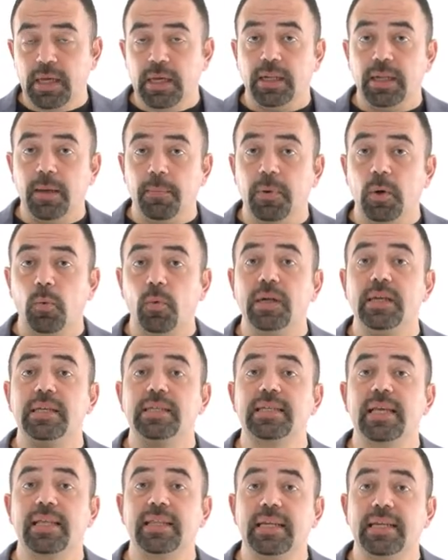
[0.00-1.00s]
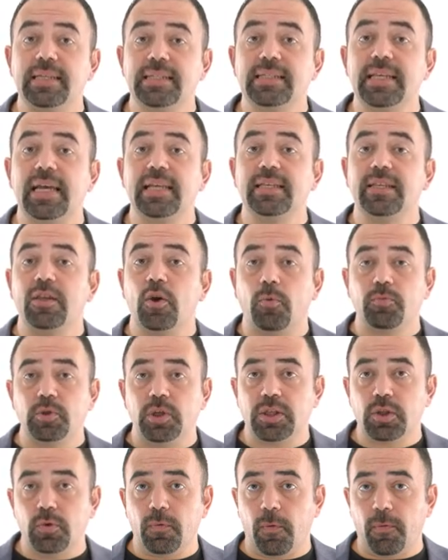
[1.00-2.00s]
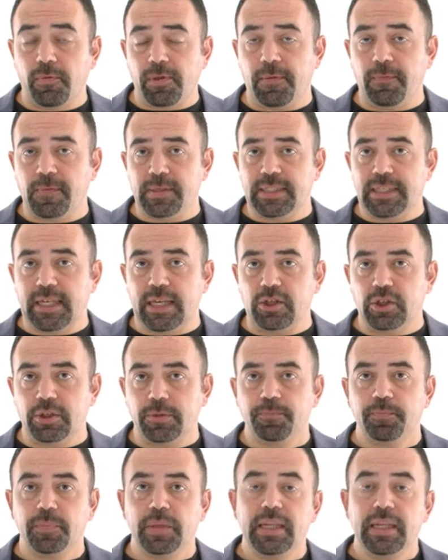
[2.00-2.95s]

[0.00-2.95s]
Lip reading: Number one is understanding the objective of the investigation.